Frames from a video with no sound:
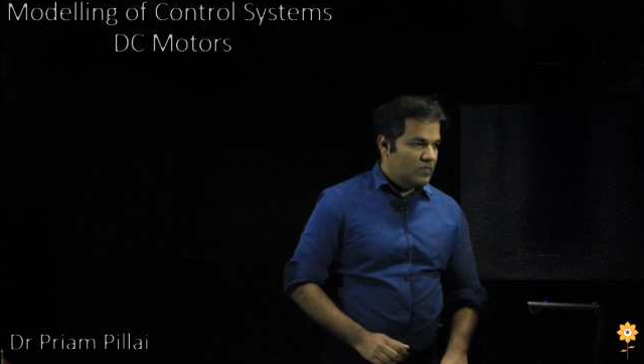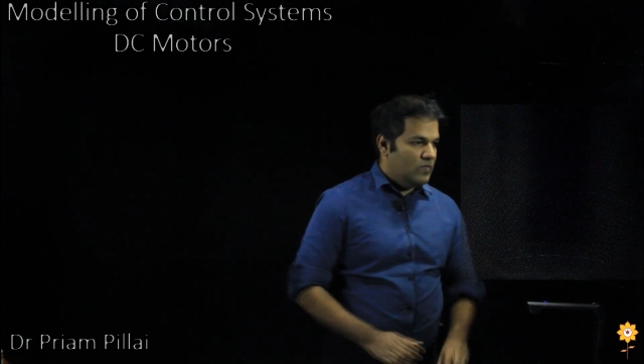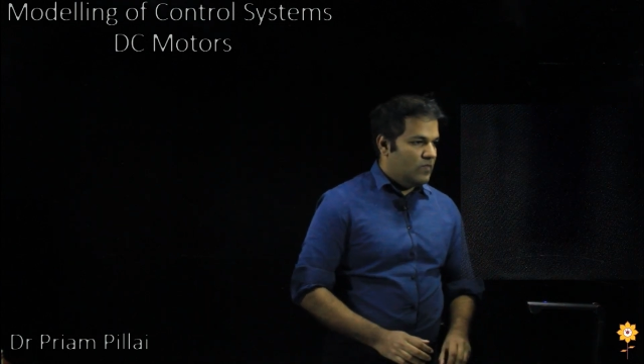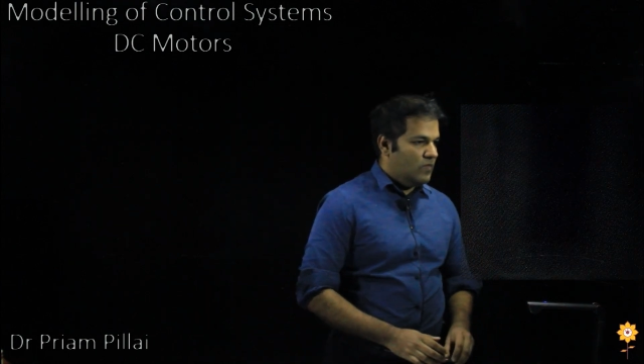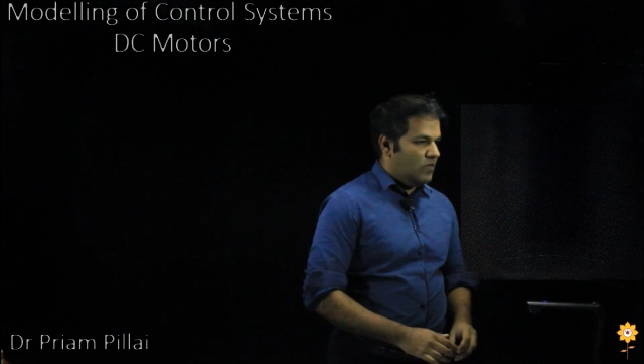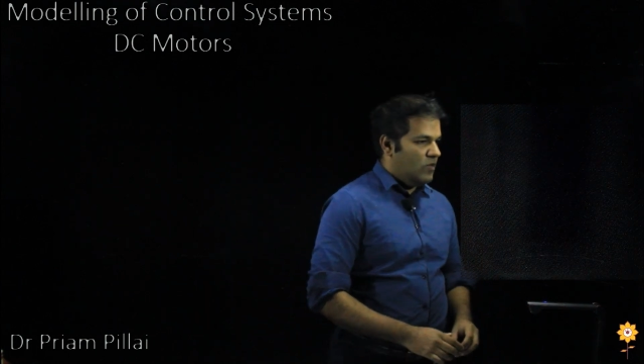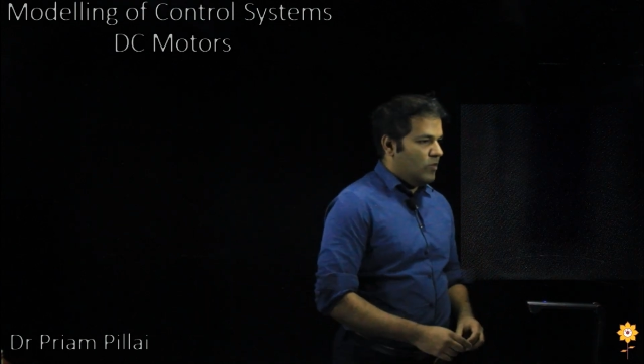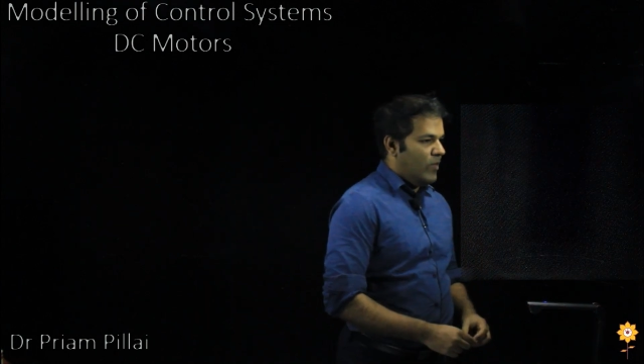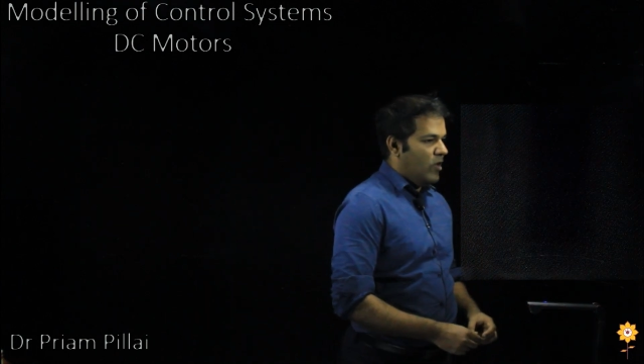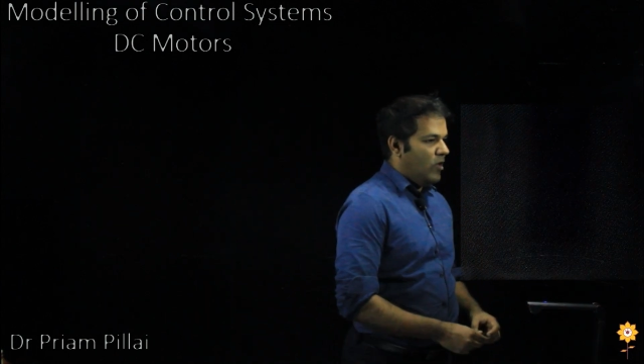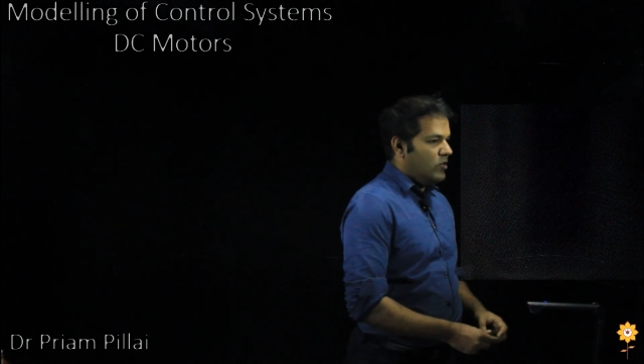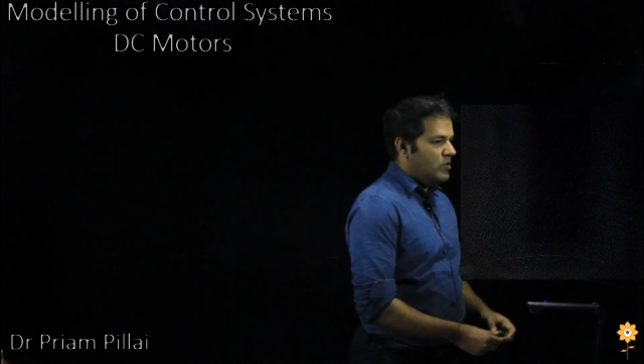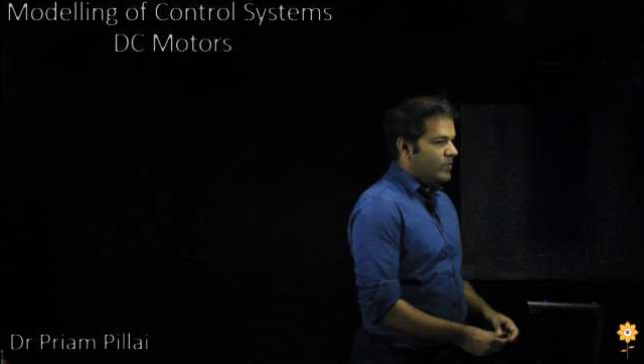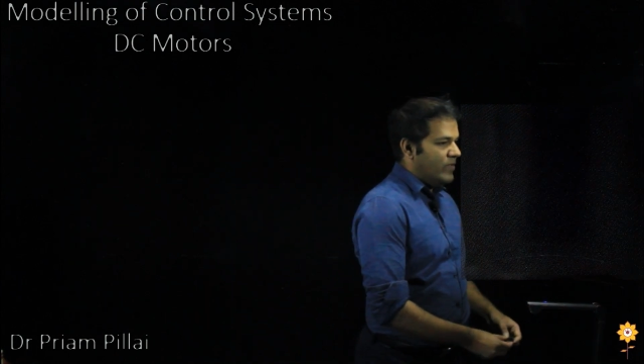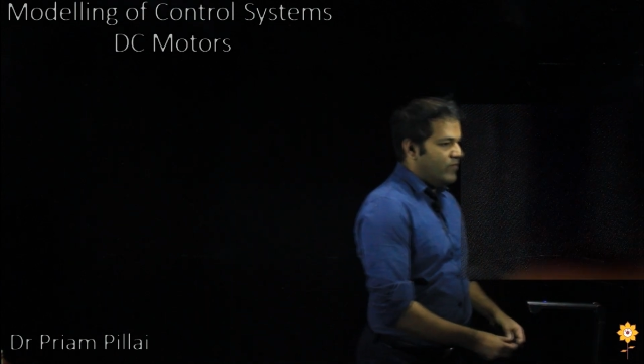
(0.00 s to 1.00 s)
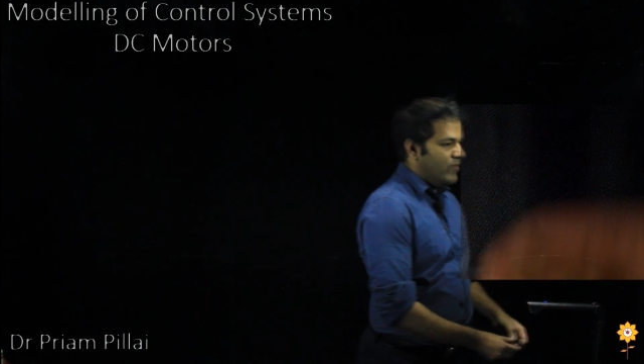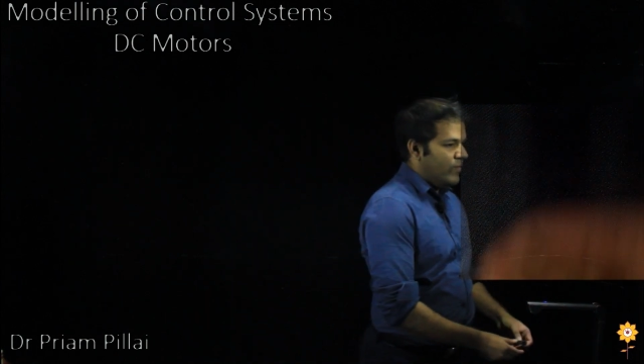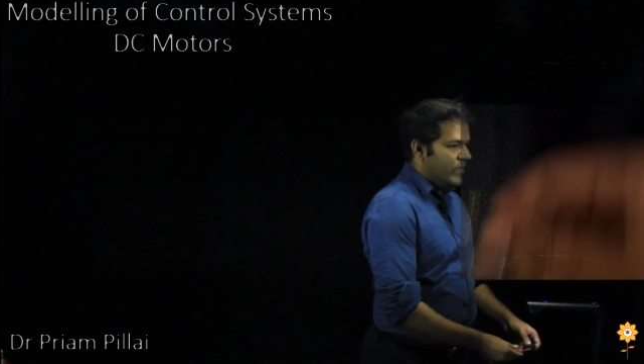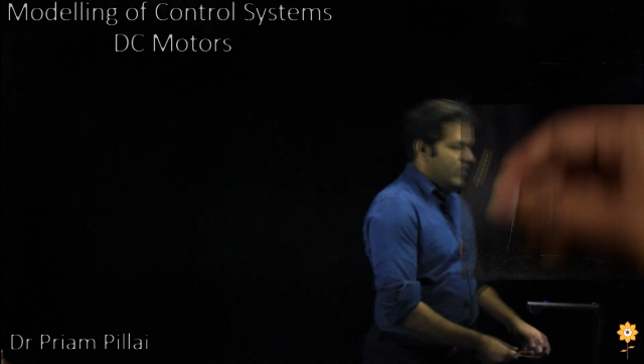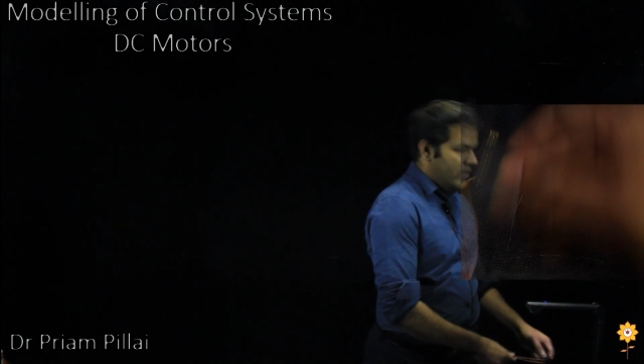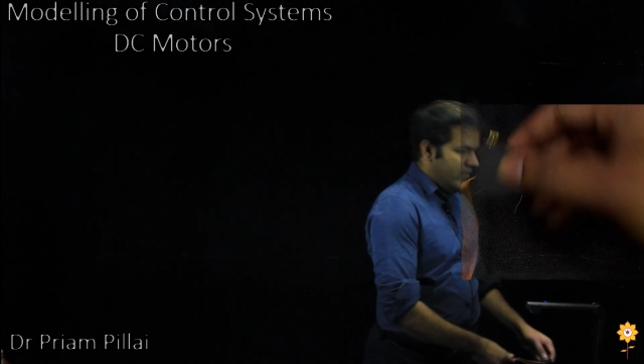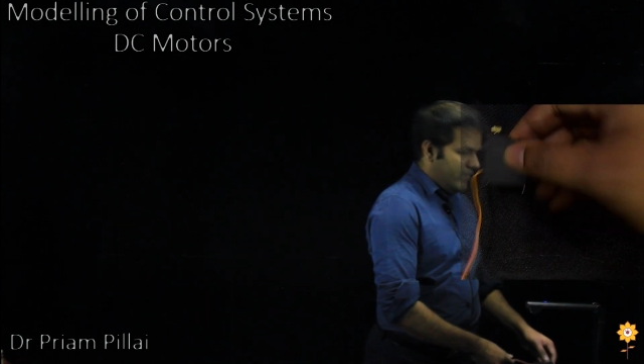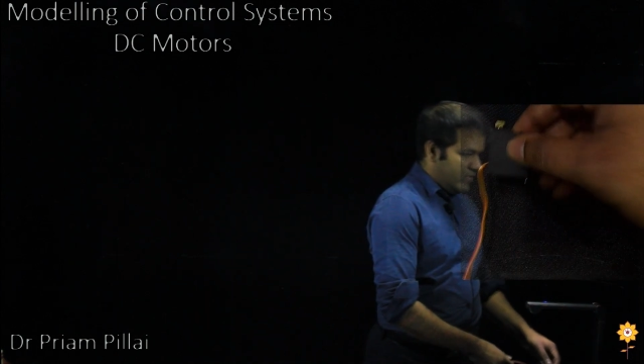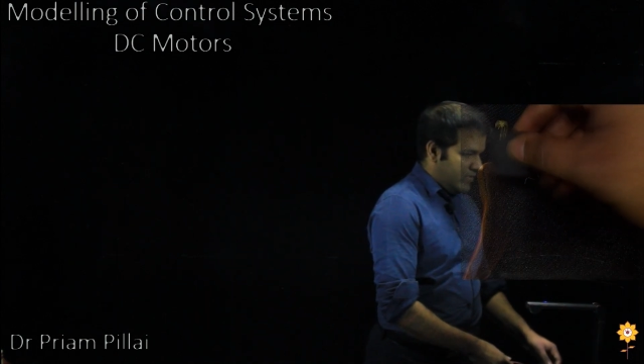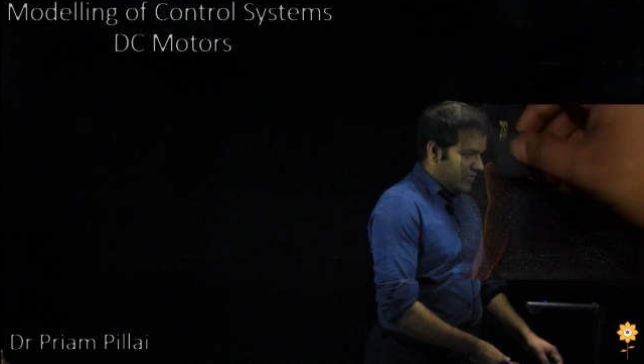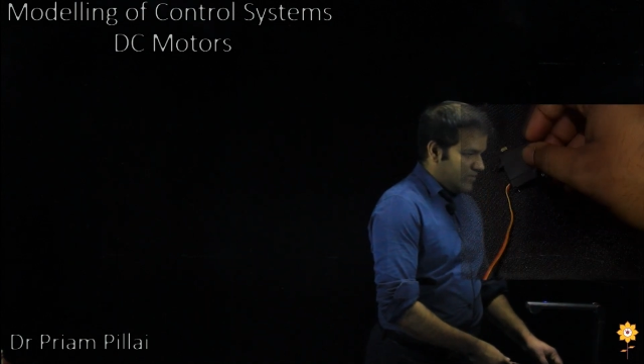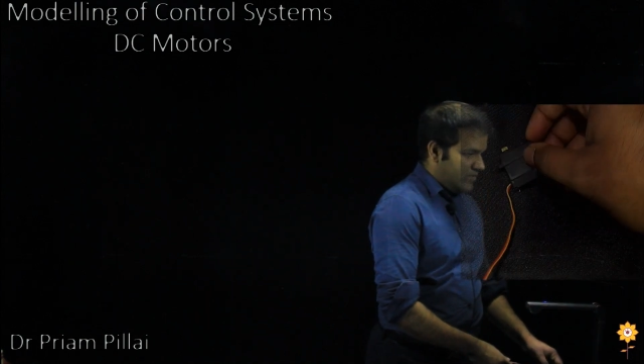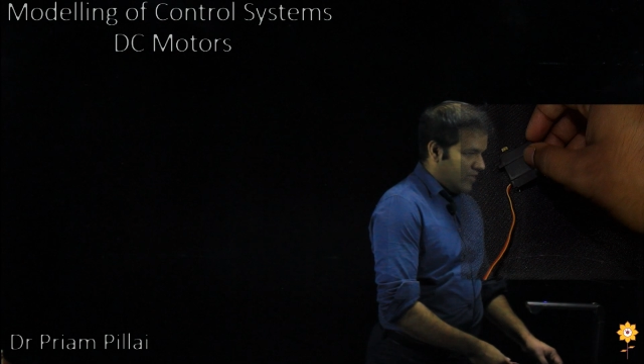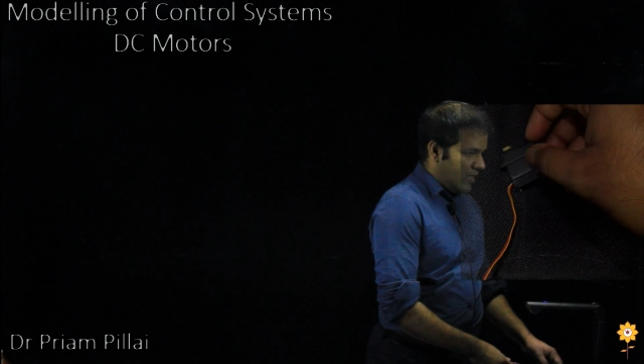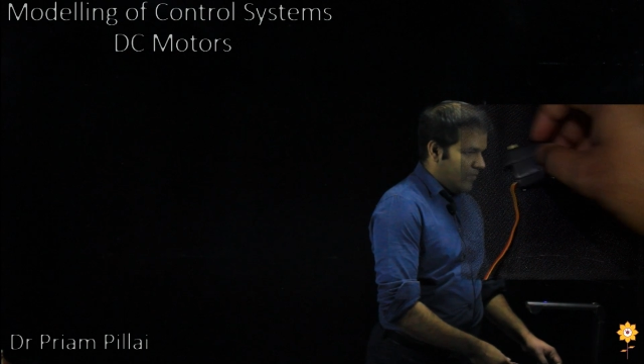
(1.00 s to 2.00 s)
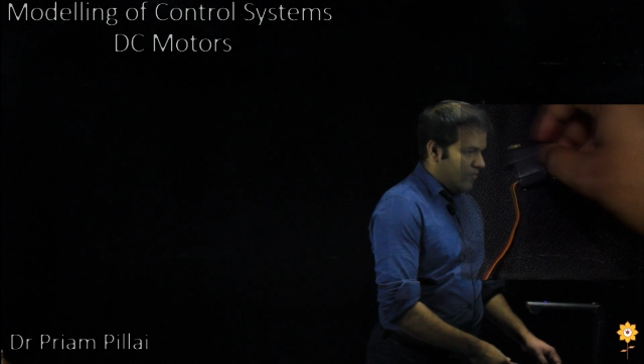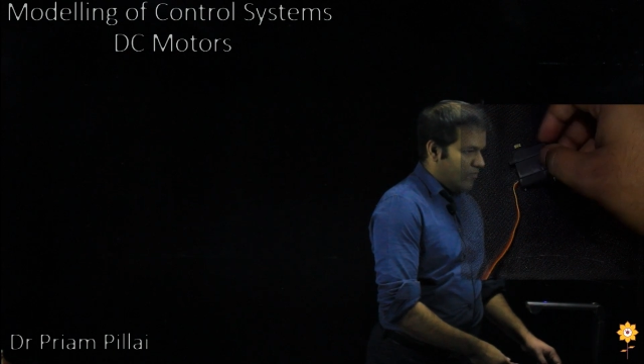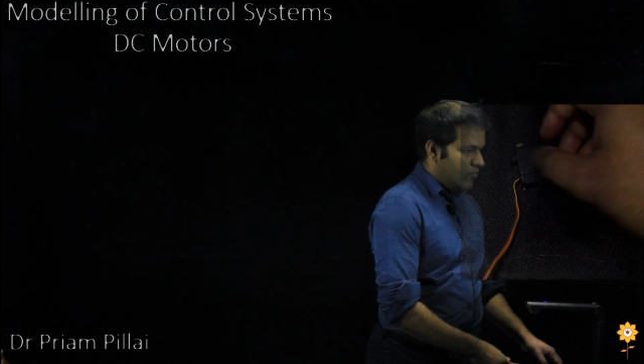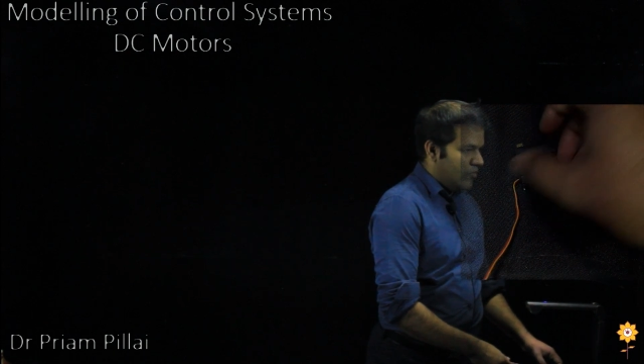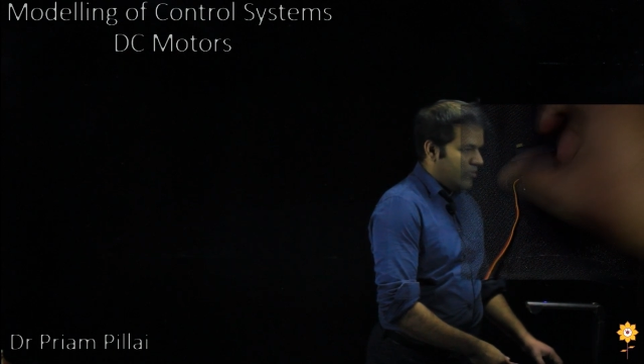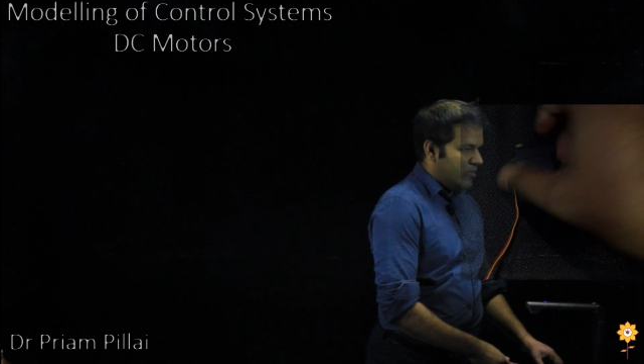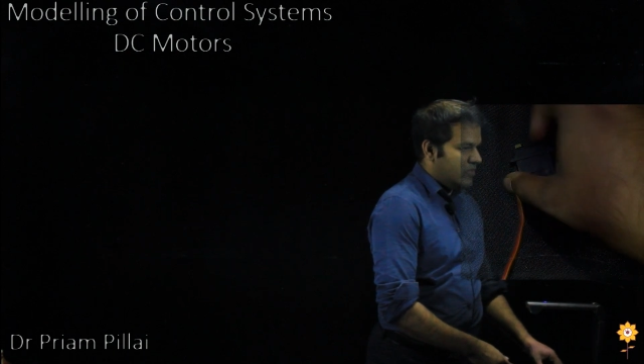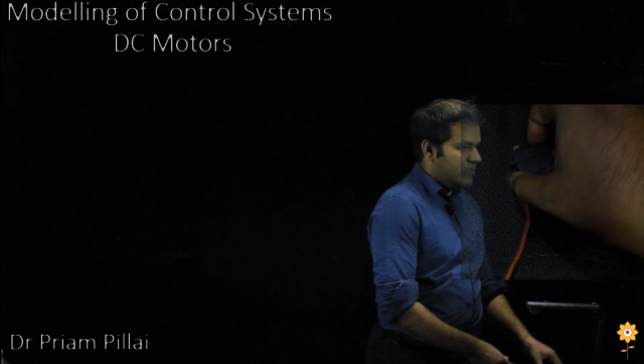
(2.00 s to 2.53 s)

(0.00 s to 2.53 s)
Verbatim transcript: You might also be familiar with this type of motors,